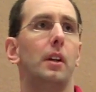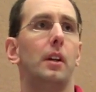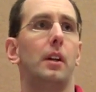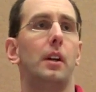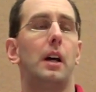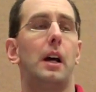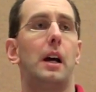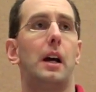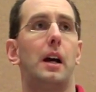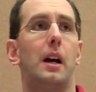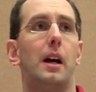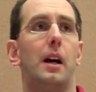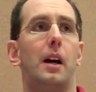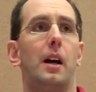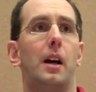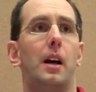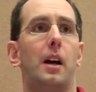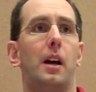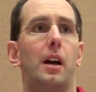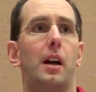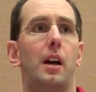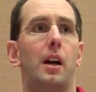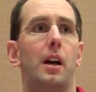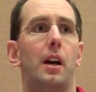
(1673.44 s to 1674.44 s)

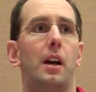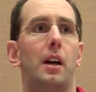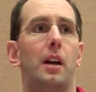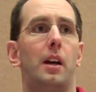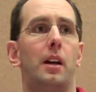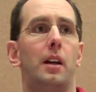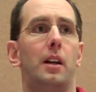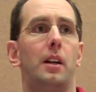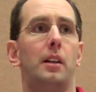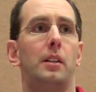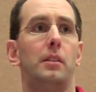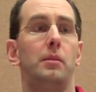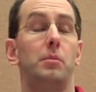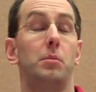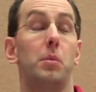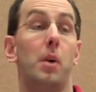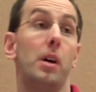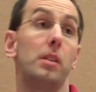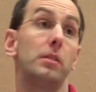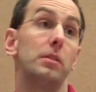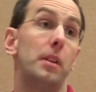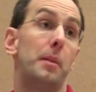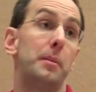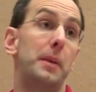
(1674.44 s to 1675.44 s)
I
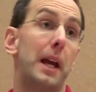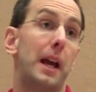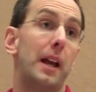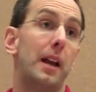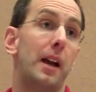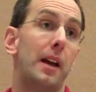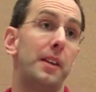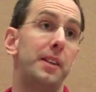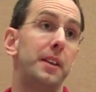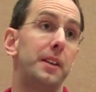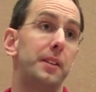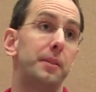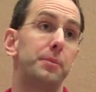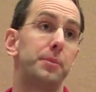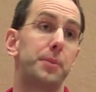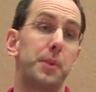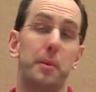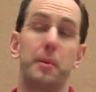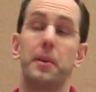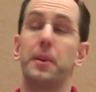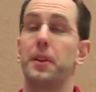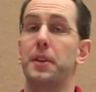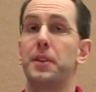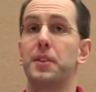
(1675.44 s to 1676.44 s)
think
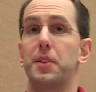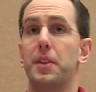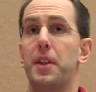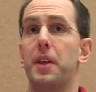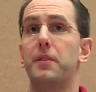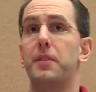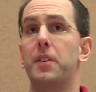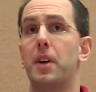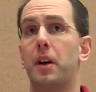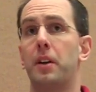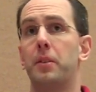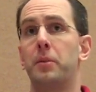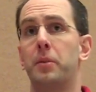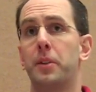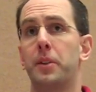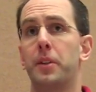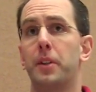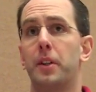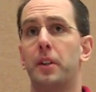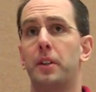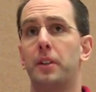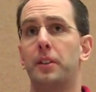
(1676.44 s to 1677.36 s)
some of the things that they've done with